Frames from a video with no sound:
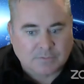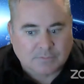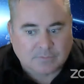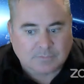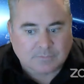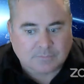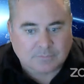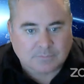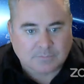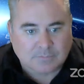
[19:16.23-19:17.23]
Yeah, I just
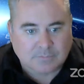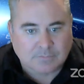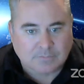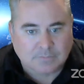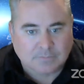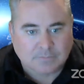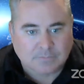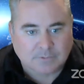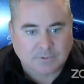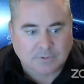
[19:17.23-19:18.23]
logged into Coinbase.com.
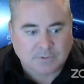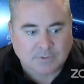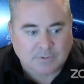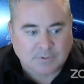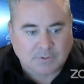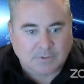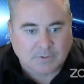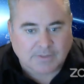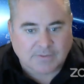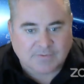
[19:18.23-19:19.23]

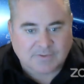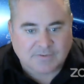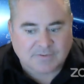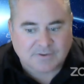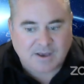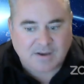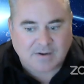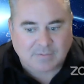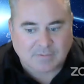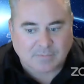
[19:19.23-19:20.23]
Okay, this is not
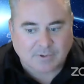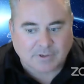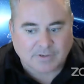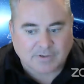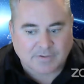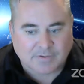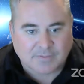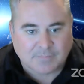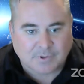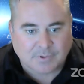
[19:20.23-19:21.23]
going to work. It
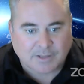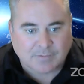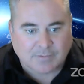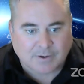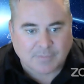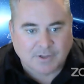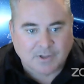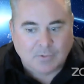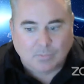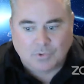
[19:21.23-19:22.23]
didn't pull that right, but
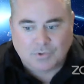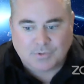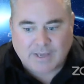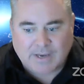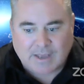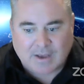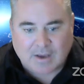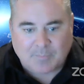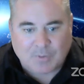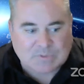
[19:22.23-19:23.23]
we'll do that.
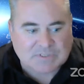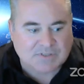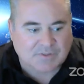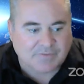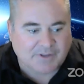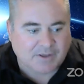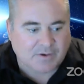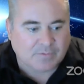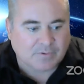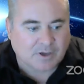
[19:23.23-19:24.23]
I'll post this on the
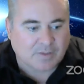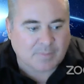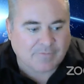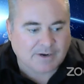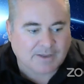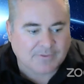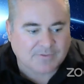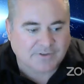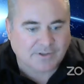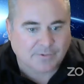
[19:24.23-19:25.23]
video. I forgot
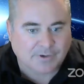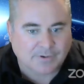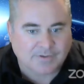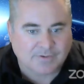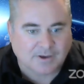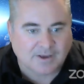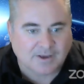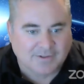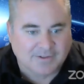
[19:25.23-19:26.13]
this video here does not.